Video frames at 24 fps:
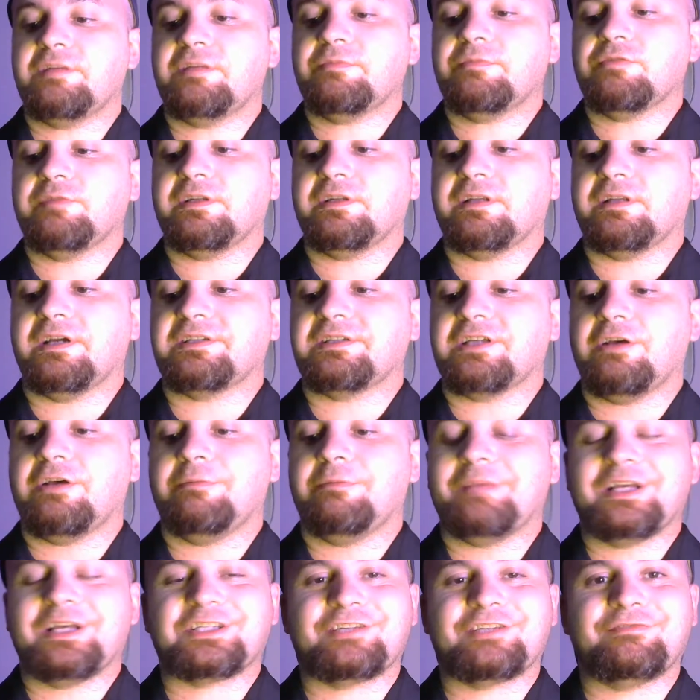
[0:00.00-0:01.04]
to realize how
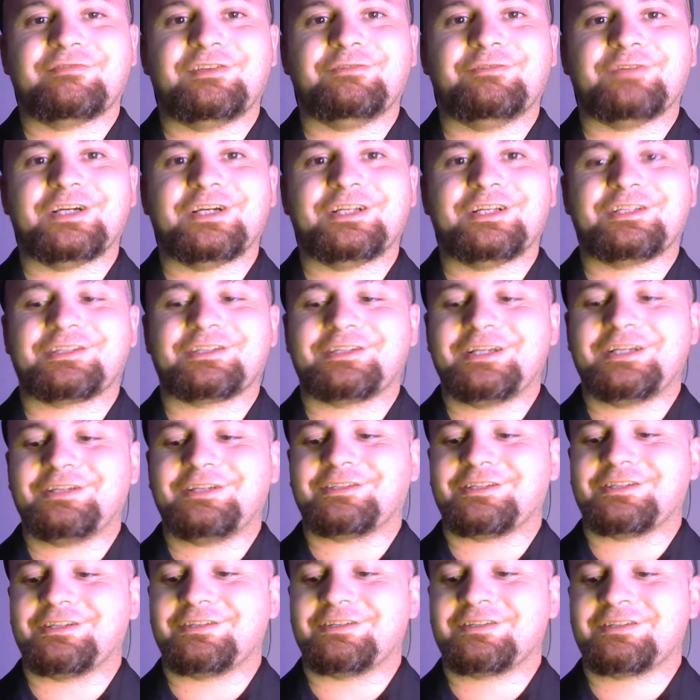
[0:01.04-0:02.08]
massive the United States
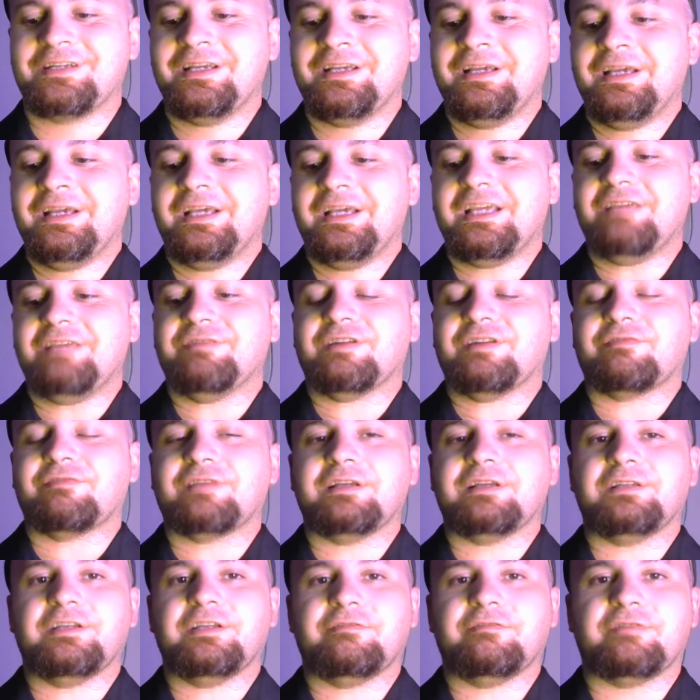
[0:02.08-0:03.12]
is, even if they
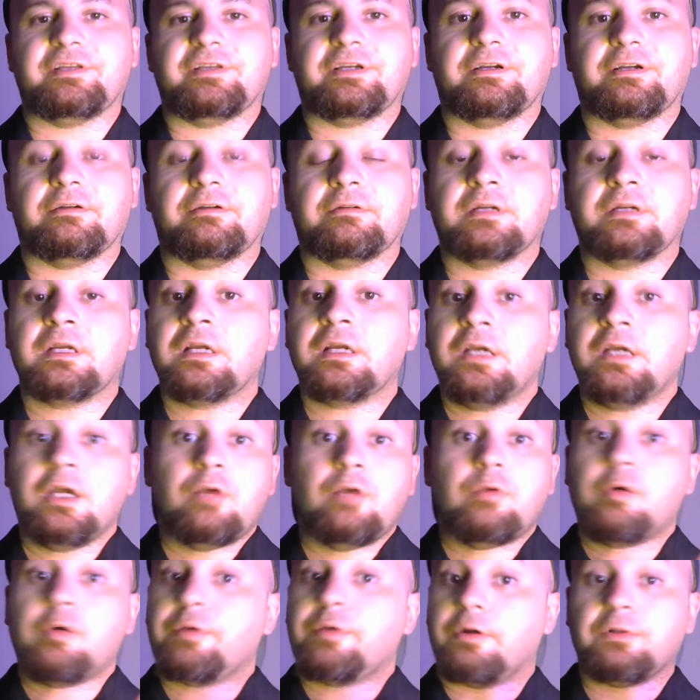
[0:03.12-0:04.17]
live there.
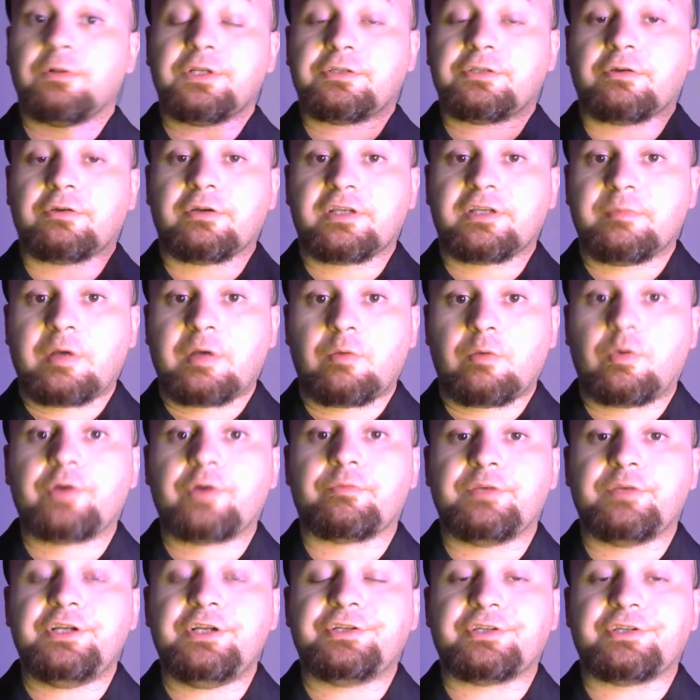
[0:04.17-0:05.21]
Well, we're only talking about one
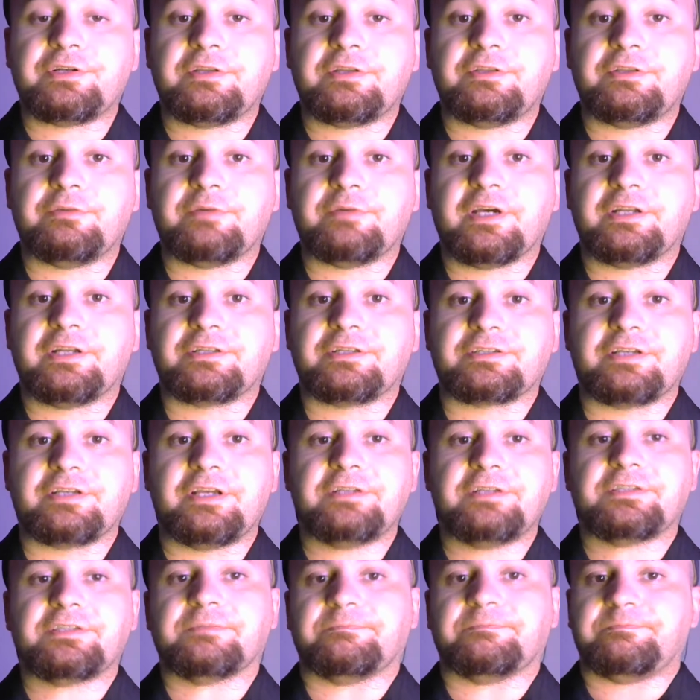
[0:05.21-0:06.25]
region in the United
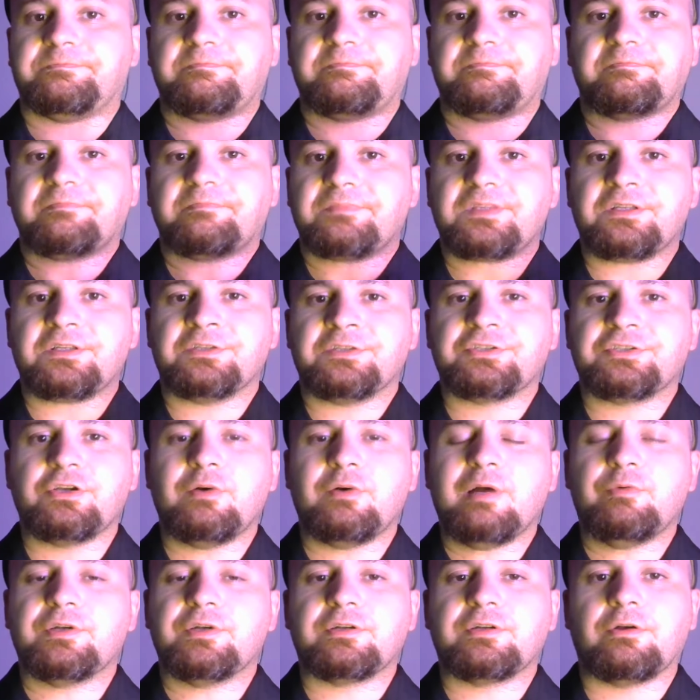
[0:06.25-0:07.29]
States, so I
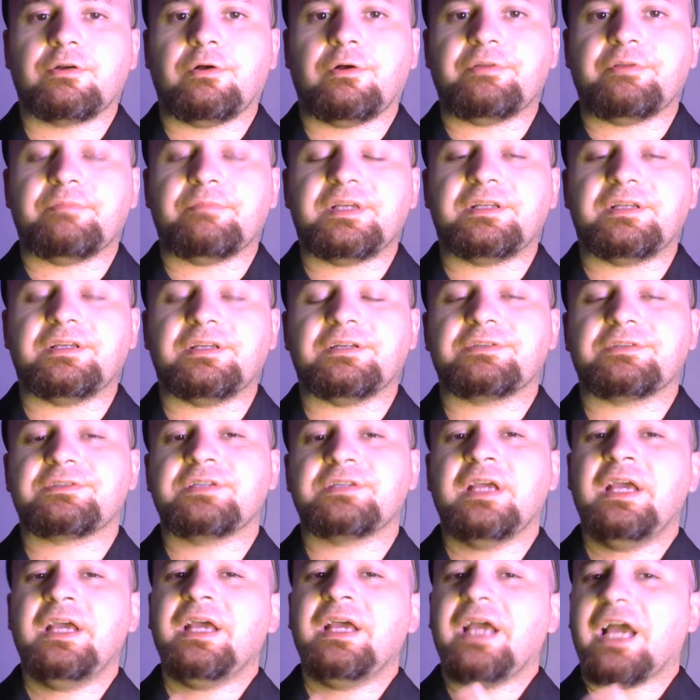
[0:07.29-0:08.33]
wouldn't call them idiots.
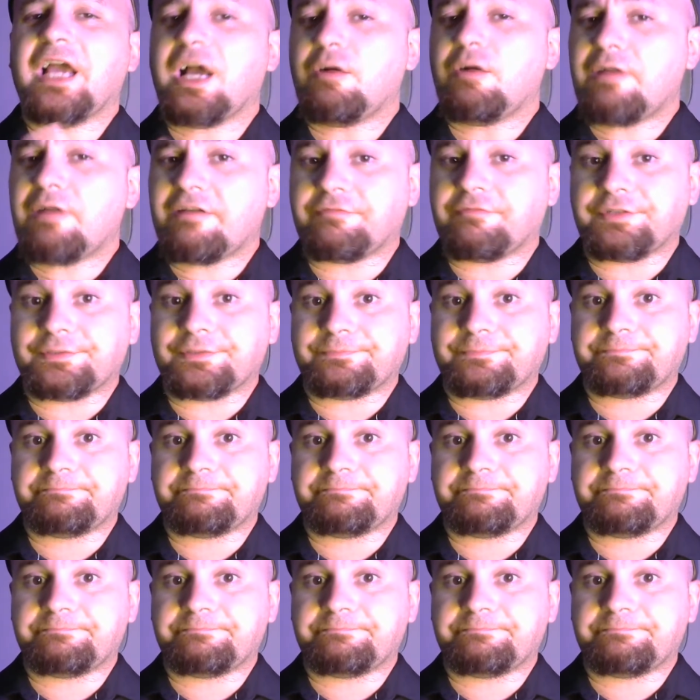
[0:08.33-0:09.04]
However,